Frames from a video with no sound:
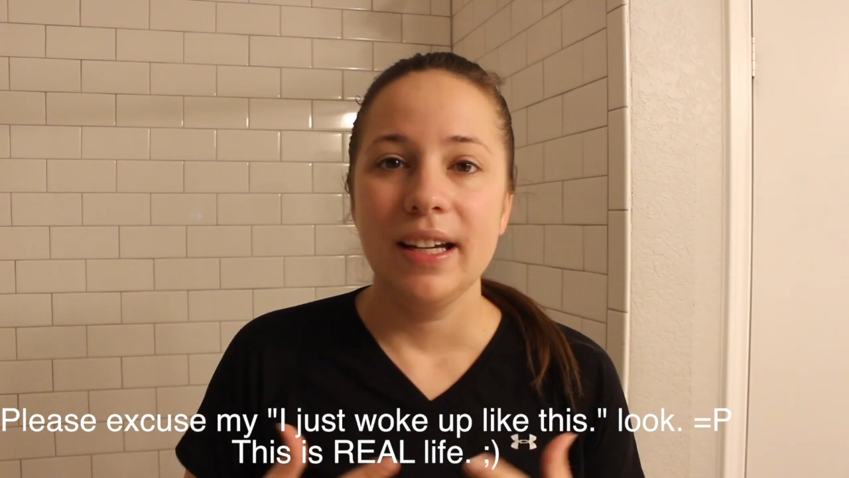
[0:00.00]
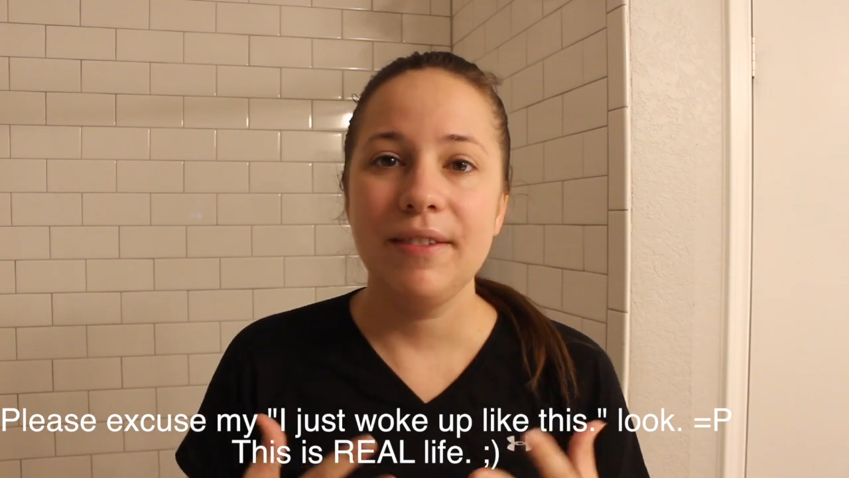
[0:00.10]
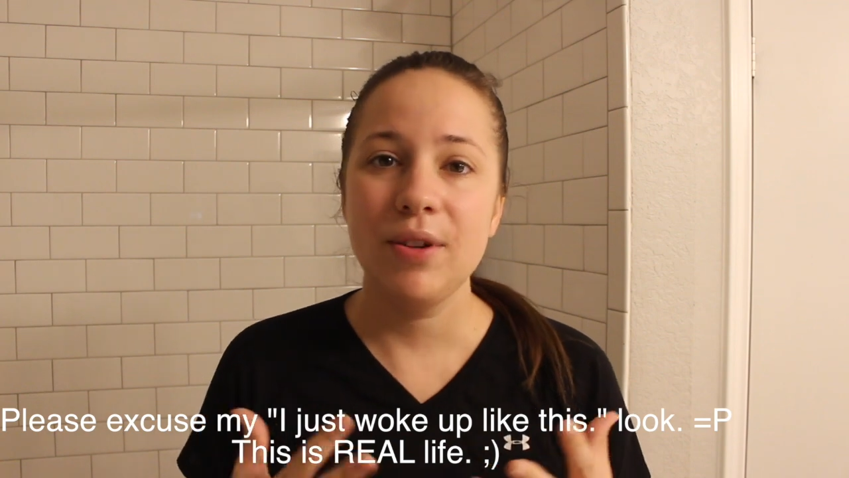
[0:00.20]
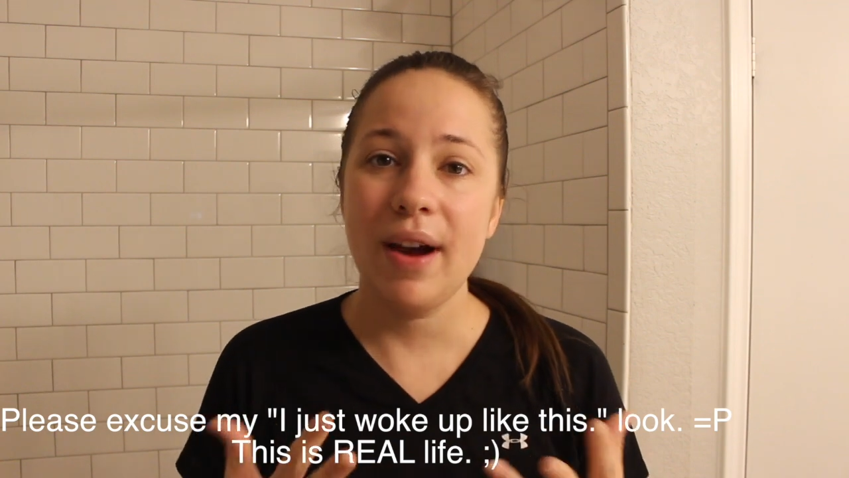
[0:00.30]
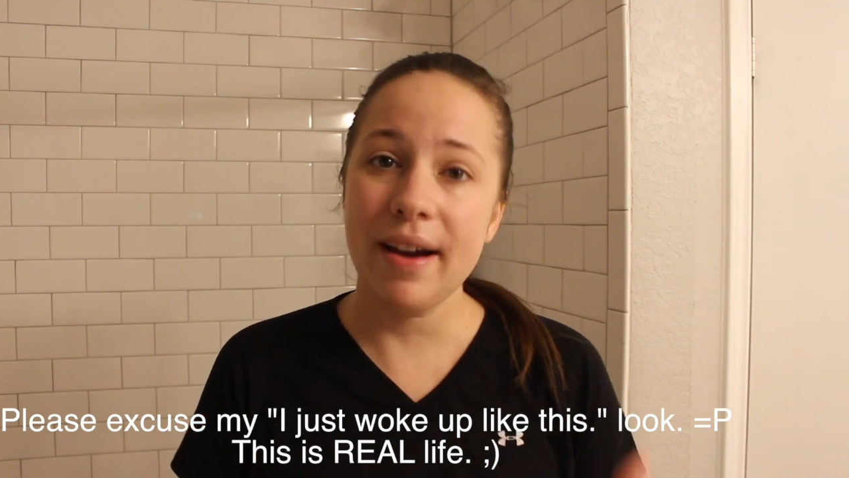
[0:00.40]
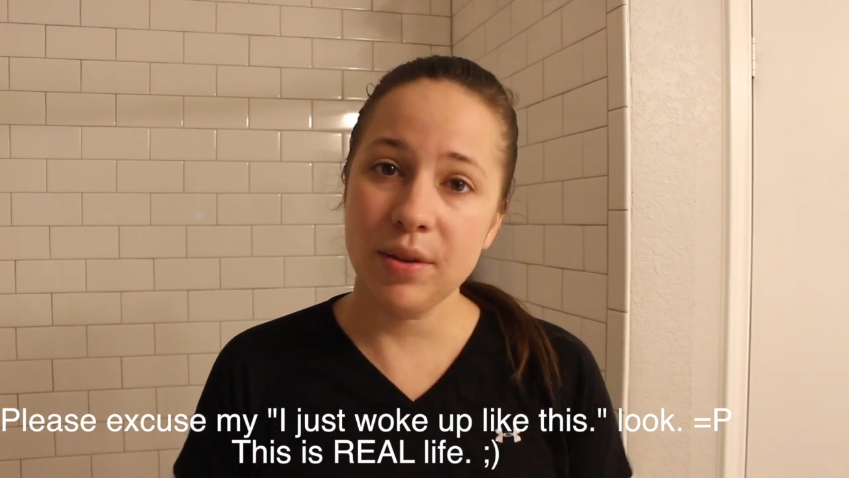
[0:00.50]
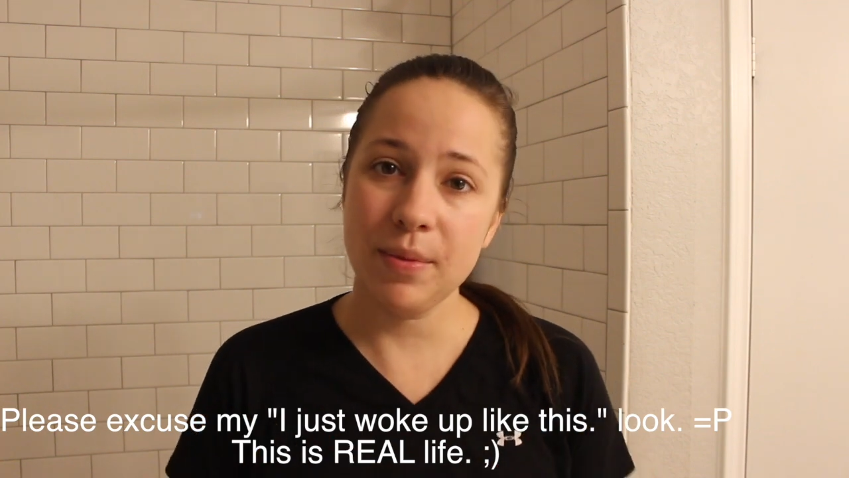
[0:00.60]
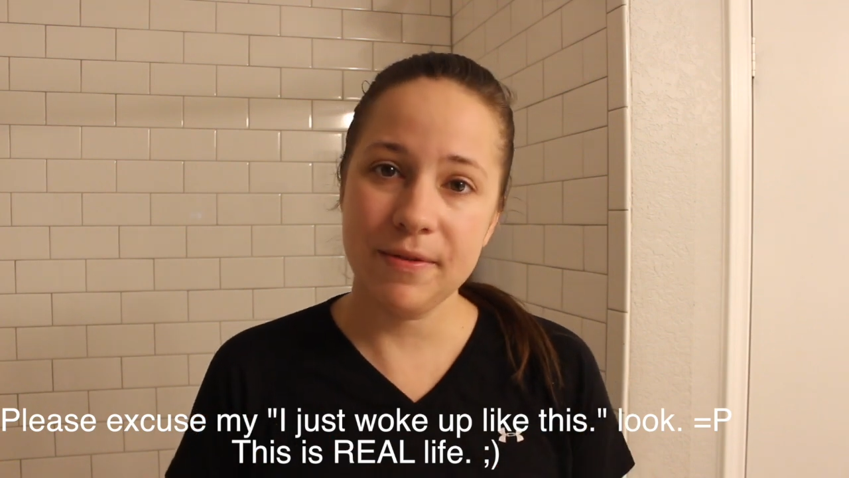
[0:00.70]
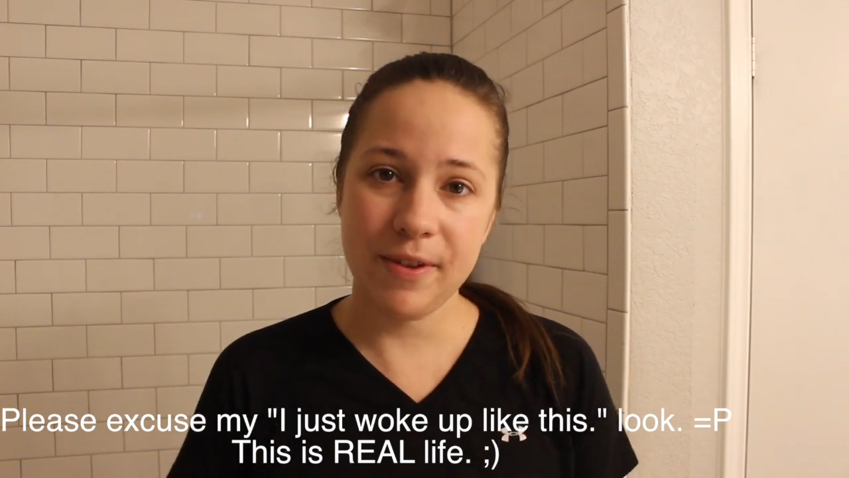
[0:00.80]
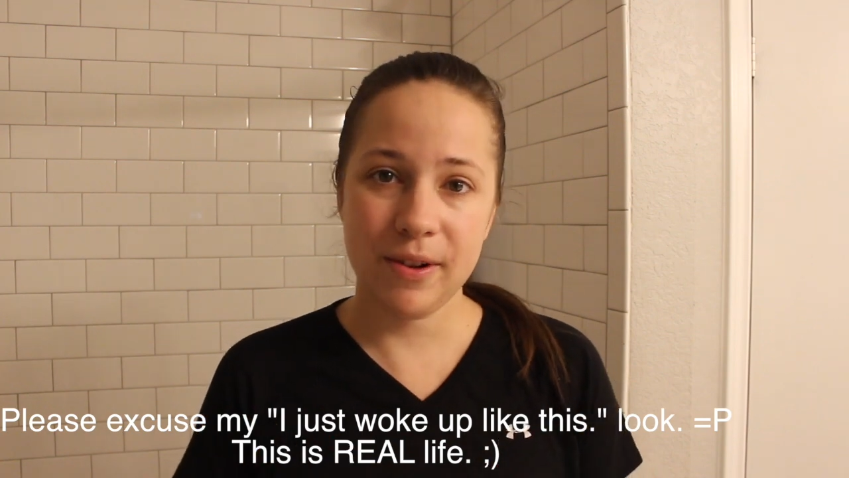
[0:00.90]
If you
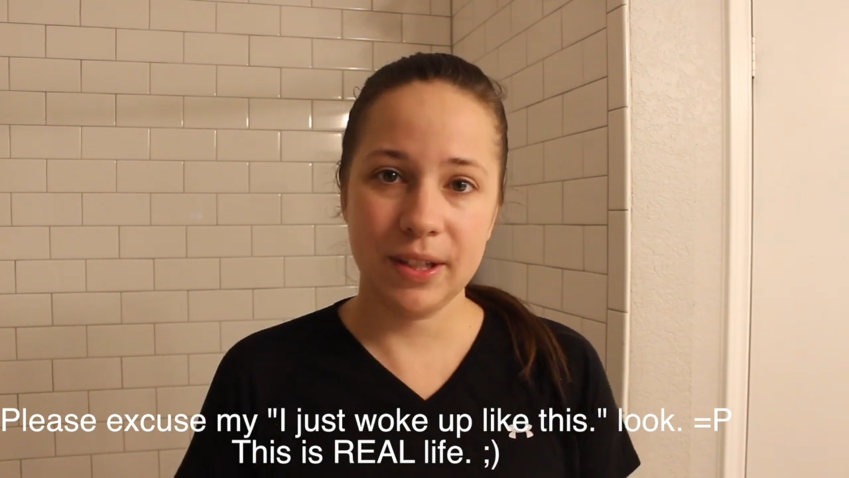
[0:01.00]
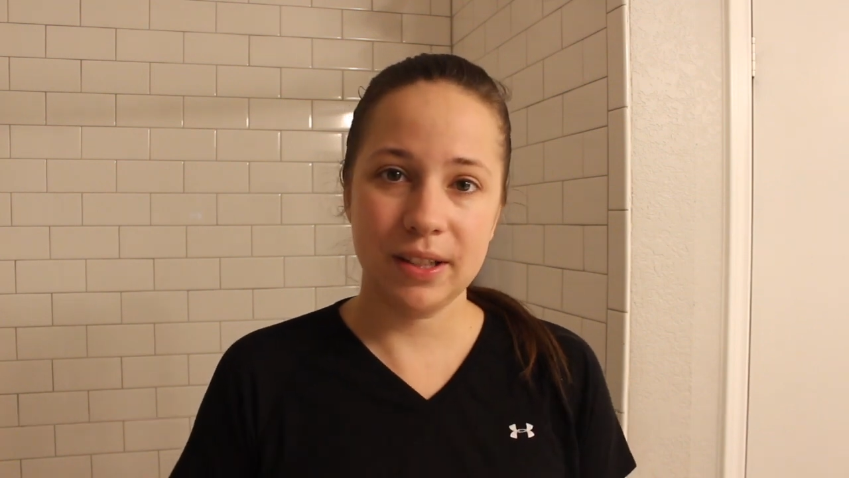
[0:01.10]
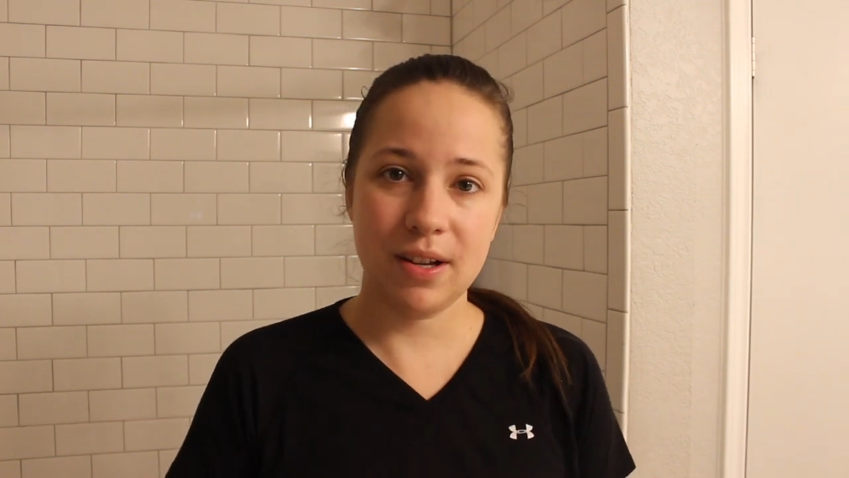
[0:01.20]
haven't been following